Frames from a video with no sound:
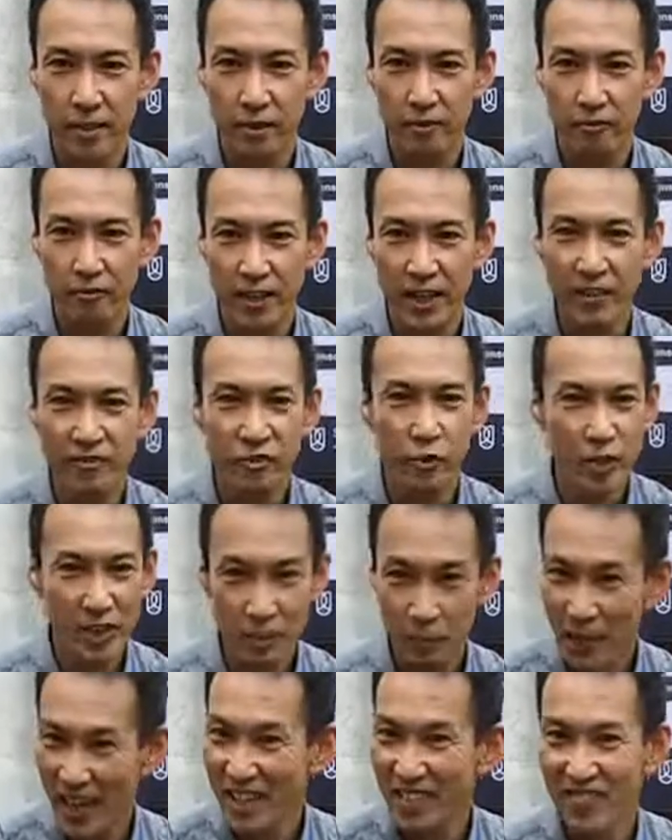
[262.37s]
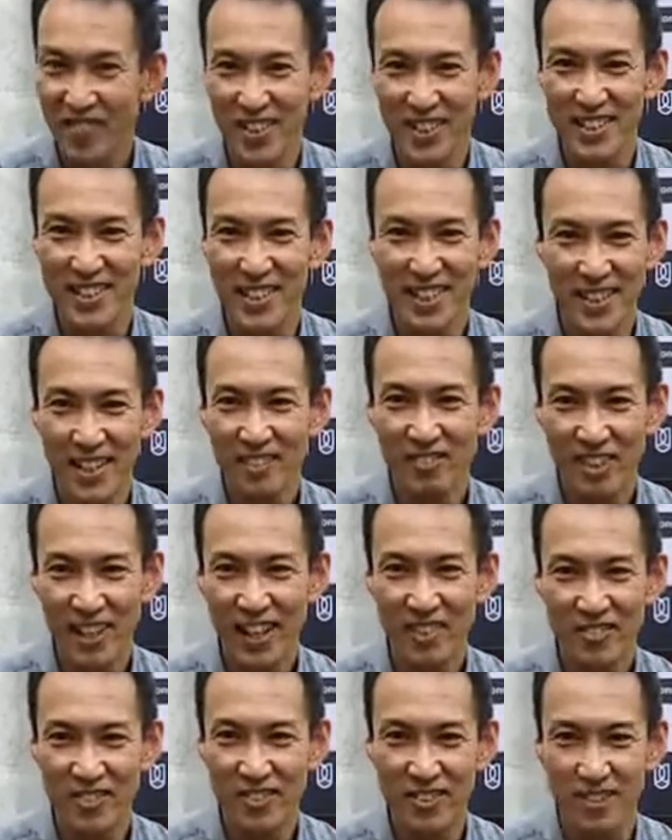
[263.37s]
We have to read the papers, and then we
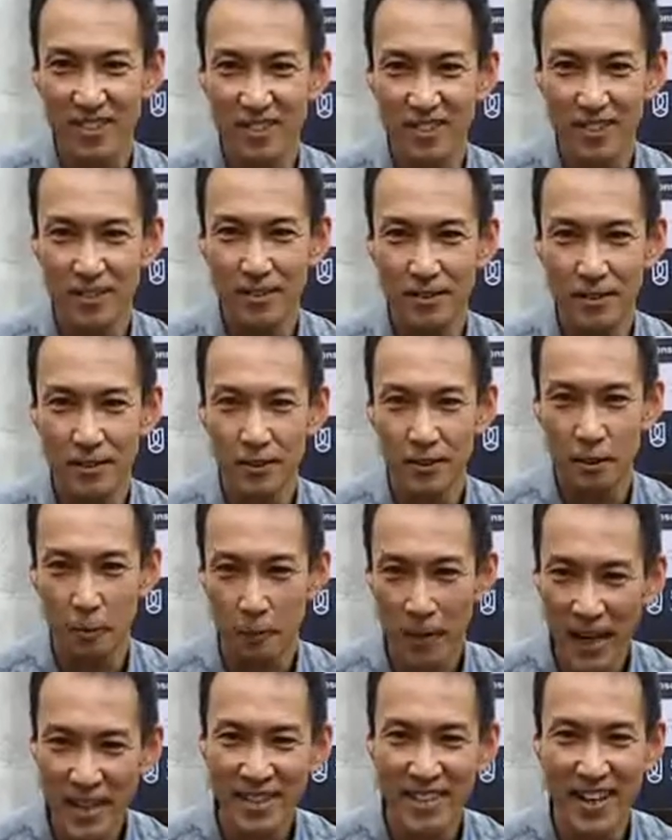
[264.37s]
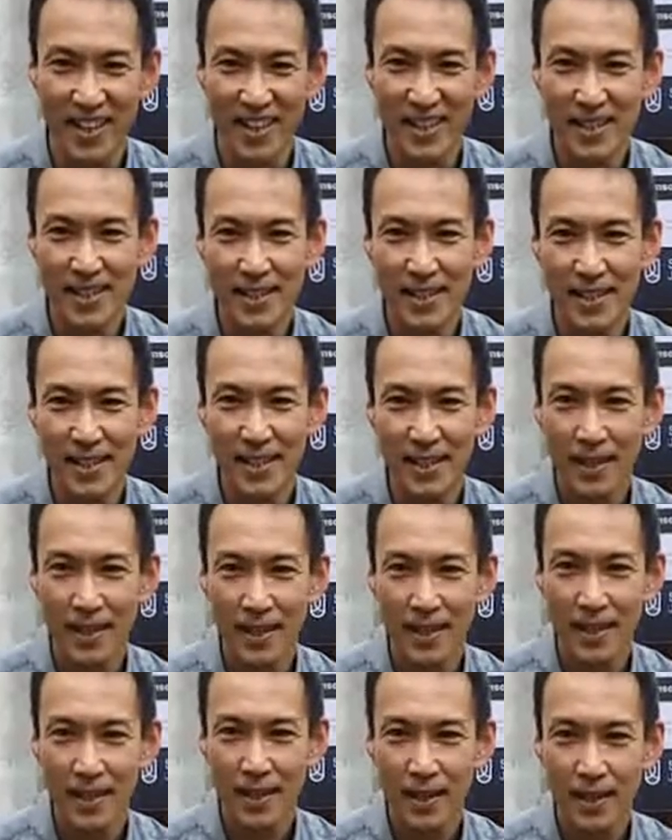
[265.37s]
have to do manually
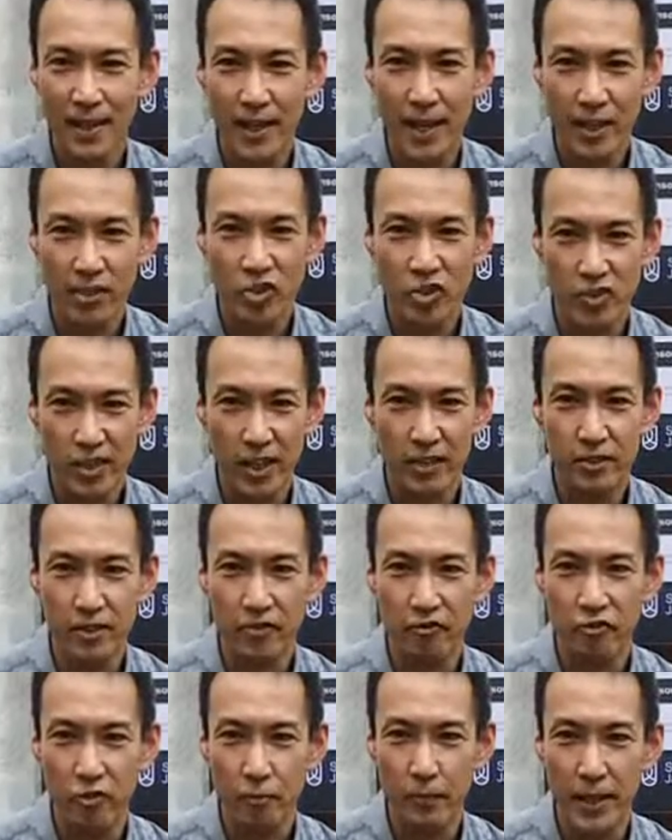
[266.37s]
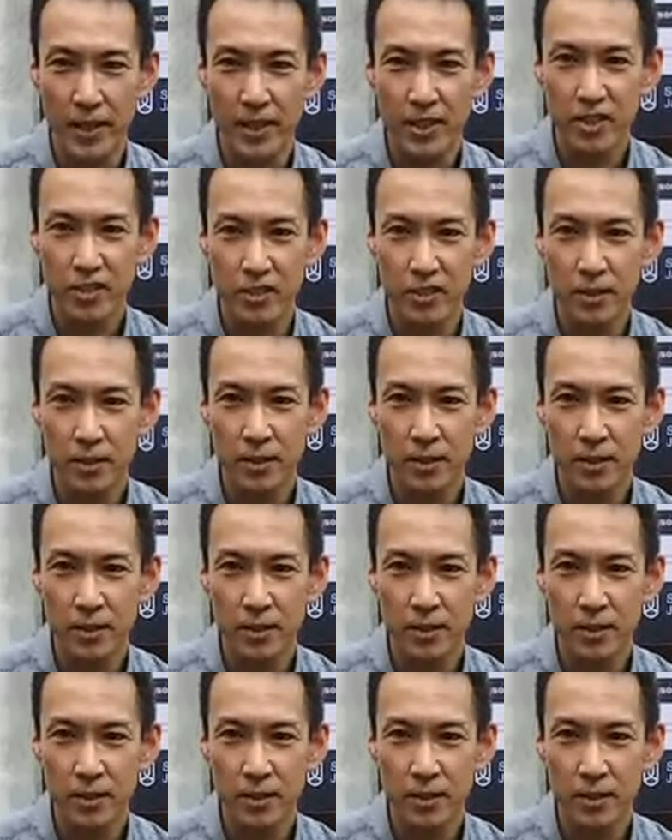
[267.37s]
extract information.